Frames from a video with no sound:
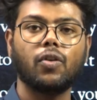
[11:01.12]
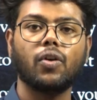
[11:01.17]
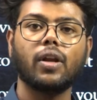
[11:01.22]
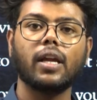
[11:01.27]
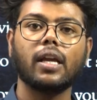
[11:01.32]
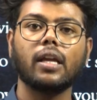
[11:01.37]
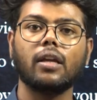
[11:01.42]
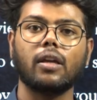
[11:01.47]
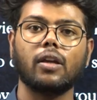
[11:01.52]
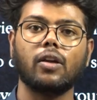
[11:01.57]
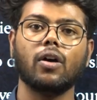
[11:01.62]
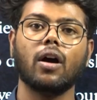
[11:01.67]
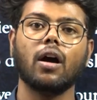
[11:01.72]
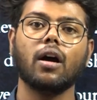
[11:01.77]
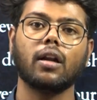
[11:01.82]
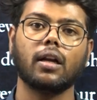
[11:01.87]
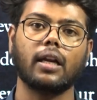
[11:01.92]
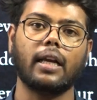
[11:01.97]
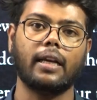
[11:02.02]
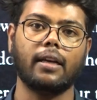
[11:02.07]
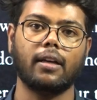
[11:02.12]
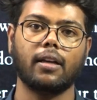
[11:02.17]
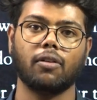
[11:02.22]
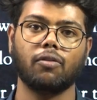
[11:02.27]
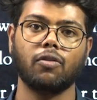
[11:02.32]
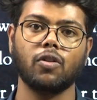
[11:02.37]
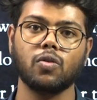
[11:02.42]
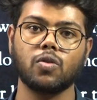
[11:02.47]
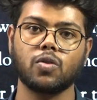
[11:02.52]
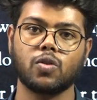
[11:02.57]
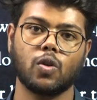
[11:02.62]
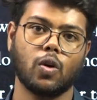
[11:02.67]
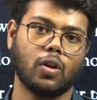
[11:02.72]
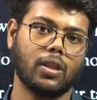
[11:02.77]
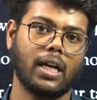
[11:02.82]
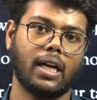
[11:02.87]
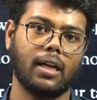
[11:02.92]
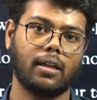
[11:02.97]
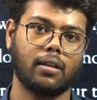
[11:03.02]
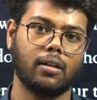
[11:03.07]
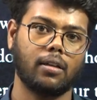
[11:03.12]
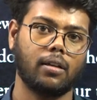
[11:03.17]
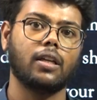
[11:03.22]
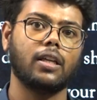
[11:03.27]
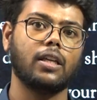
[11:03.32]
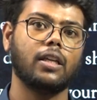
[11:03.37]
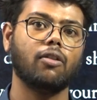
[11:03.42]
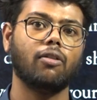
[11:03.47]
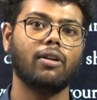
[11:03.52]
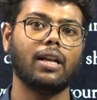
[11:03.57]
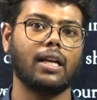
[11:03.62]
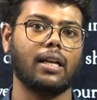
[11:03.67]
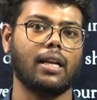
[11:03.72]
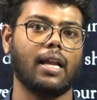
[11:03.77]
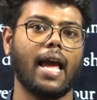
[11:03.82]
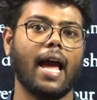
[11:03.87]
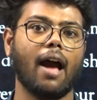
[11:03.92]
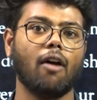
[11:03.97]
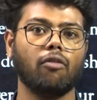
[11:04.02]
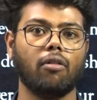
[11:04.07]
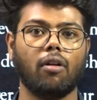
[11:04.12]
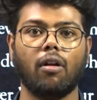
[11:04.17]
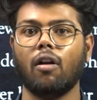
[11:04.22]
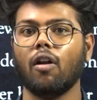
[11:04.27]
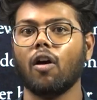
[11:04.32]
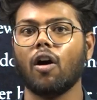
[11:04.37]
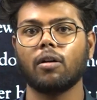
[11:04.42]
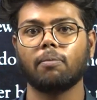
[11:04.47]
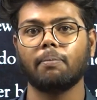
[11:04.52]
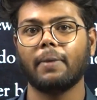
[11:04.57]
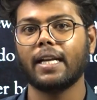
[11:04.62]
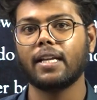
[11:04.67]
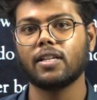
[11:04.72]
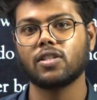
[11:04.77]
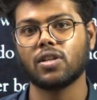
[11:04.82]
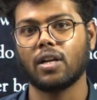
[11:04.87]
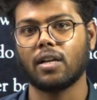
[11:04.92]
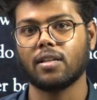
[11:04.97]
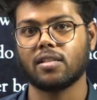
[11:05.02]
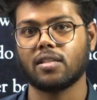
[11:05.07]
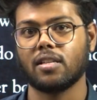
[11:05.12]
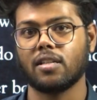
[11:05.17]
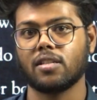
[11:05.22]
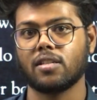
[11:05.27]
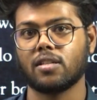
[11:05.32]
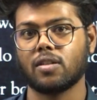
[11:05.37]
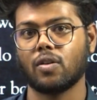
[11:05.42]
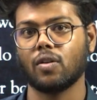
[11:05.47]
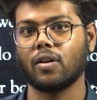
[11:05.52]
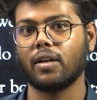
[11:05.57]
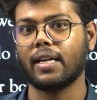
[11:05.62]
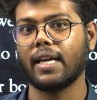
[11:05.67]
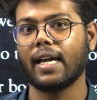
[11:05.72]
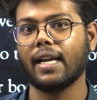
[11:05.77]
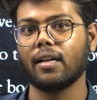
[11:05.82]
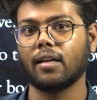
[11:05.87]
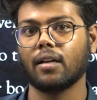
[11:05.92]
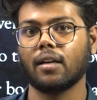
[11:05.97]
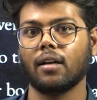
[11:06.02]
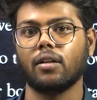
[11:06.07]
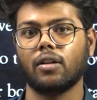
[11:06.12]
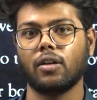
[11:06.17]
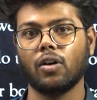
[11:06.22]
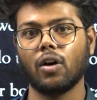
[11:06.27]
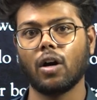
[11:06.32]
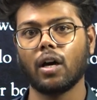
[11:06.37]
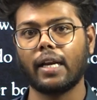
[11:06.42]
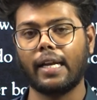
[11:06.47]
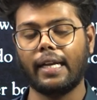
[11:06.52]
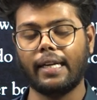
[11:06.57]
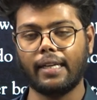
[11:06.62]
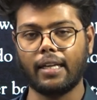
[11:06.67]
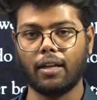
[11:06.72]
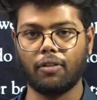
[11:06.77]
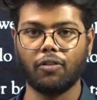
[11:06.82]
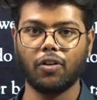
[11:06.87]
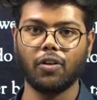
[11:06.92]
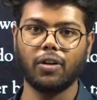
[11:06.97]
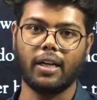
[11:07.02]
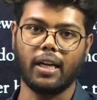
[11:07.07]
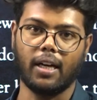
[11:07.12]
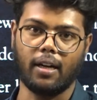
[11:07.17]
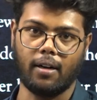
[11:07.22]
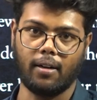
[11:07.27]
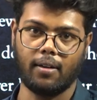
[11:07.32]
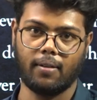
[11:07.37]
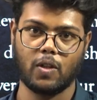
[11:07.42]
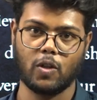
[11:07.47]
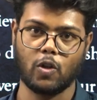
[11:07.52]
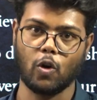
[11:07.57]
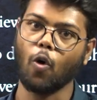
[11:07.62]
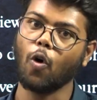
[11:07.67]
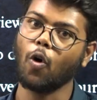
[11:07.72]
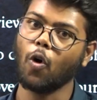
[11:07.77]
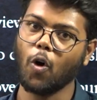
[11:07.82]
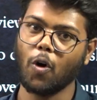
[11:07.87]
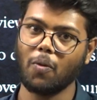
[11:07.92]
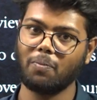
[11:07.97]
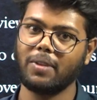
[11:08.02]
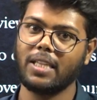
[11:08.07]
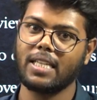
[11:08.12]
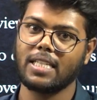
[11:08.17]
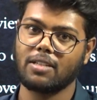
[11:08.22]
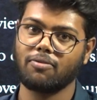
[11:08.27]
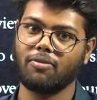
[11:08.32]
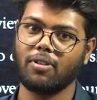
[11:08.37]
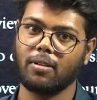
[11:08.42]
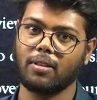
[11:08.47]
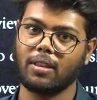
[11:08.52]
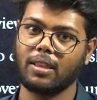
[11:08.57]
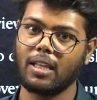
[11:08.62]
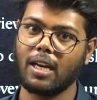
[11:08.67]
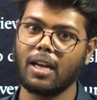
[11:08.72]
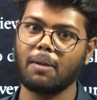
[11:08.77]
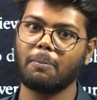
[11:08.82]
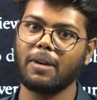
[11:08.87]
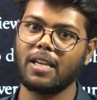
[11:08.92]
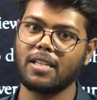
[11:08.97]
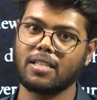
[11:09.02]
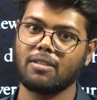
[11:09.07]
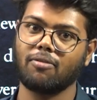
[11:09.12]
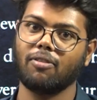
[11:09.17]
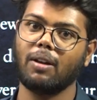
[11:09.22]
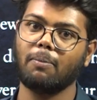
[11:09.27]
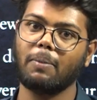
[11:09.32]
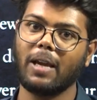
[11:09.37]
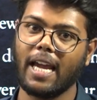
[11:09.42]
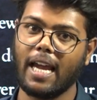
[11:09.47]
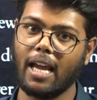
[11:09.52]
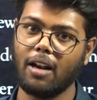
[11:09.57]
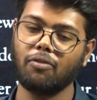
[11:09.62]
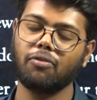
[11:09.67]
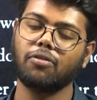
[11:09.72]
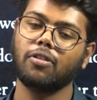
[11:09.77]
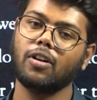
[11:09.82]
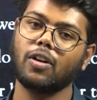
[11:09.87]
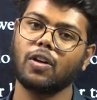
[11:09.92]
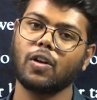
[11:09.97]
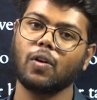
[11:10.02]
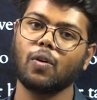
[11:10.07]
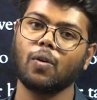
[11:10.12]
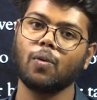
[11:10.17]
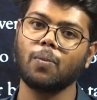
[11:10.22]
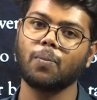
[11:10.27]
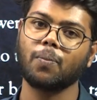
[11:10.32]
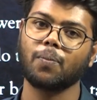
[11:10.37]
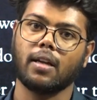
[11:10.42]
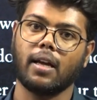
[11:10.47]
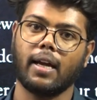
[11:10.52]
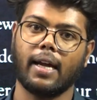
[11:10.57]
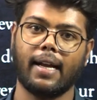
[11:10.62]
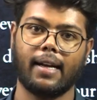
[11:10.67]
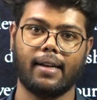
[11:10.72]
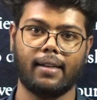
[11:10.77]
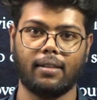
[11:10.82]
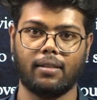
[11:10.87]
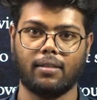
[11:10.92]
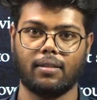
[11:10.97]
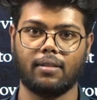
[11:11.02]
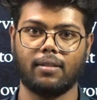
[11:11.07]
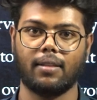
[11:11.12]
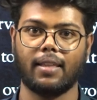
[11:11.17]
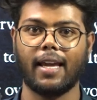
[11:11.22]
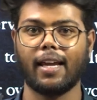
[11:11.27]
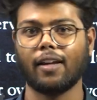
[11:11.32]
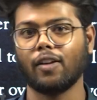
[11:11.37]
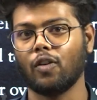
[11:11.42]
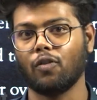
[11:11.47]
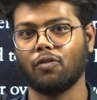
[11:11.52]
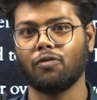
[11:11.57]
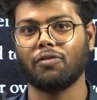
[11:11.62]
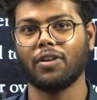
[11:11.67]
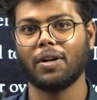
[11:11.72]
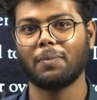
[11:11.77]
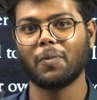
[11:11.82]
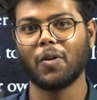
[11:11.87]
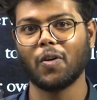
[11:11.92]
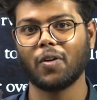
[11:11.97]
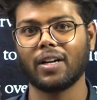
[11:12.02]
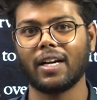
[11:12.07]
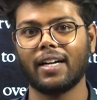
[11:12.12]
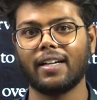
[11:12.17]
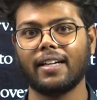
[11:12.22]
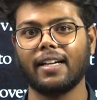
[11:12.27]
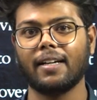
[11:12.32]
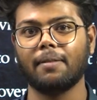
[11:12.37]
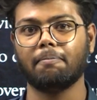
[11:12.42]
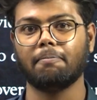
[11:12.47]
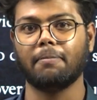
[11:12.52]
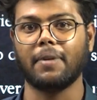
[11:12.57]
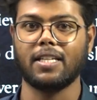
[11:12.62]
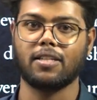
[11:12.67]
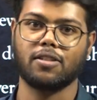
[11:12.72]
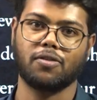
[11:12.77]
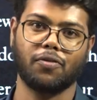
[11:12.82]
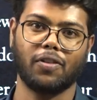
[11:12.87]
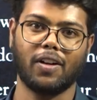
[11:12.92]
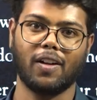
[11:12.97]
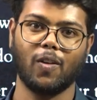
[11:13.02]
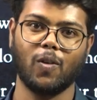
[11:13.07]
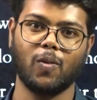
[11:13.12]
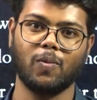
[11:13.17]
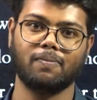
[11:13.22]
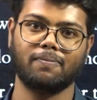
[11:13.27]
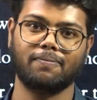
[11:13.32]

during your interview, so that you will have lot many chances to get your interview done. So hope these 3 P's will be helpful to you, and thank you. For more content, please follow